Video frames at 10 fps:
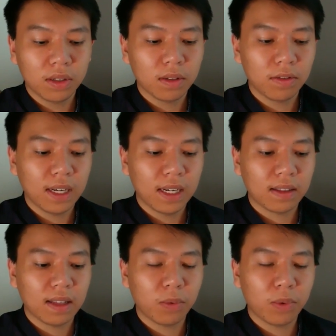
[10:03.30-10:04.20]
due to the
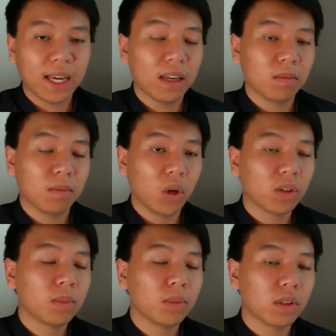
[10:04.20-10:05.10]
fact that we had
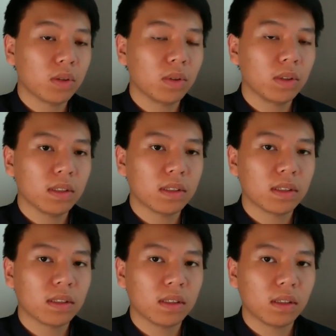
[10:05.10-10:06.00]
multiple
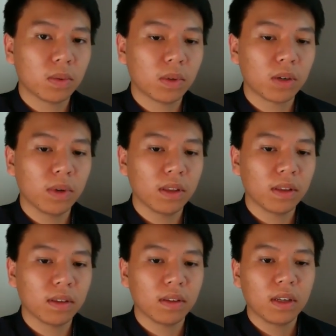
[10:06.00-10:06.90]
tools to work with,